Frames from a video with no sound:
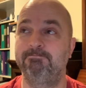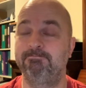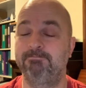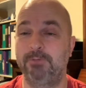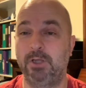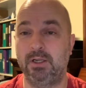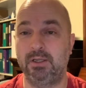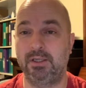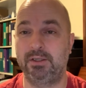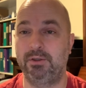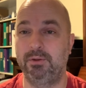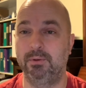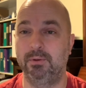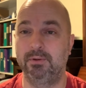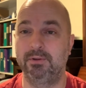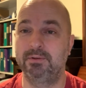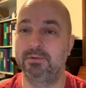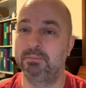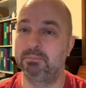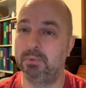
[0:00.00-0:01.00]
Not like
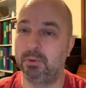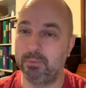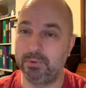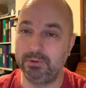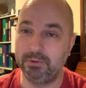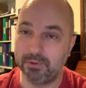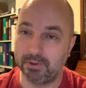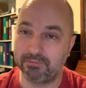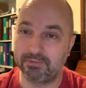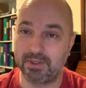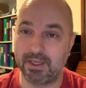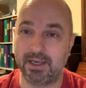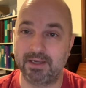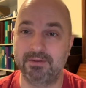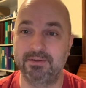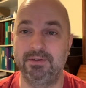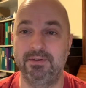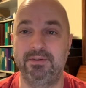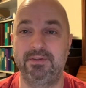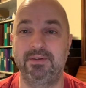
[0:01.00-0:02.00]
yours, but we do have
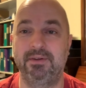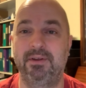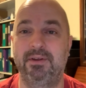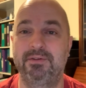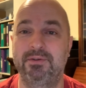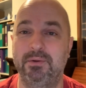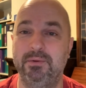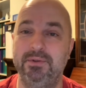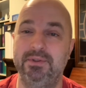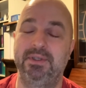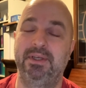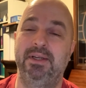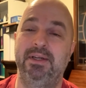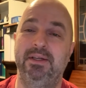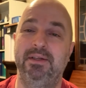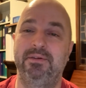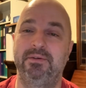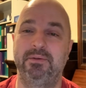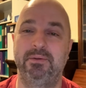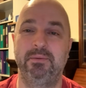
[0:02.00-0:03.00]
taxes
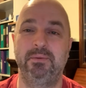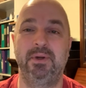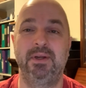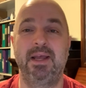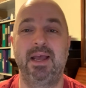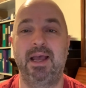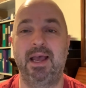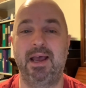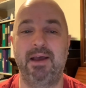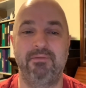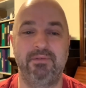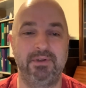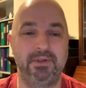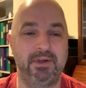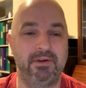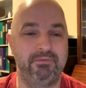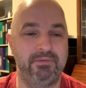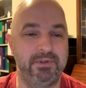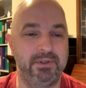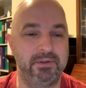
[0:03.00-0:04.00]
associated to having
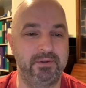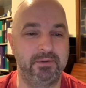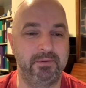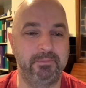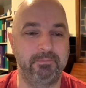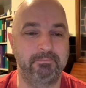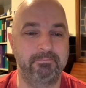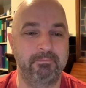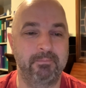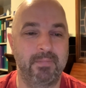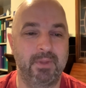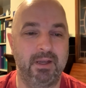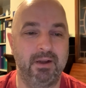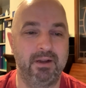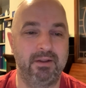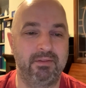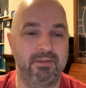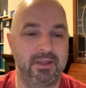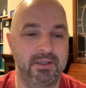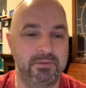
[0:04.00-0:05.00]
a vehicle. All
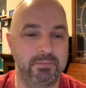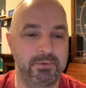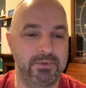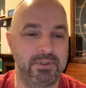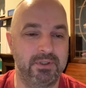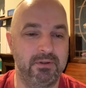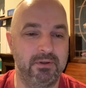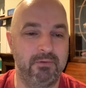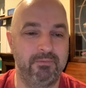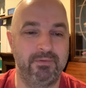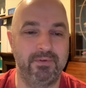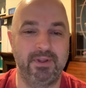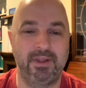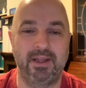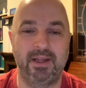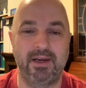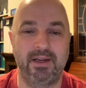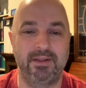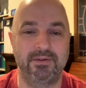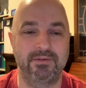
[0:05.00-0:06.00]
right, thanks, Michelle. Hopefully
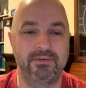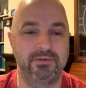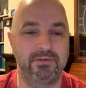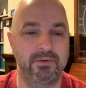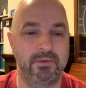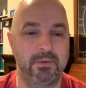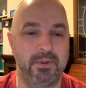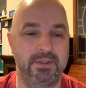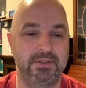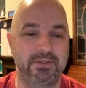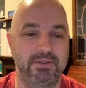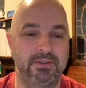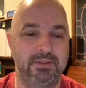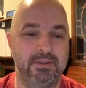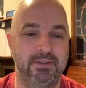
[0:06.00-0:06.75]
that answers your question.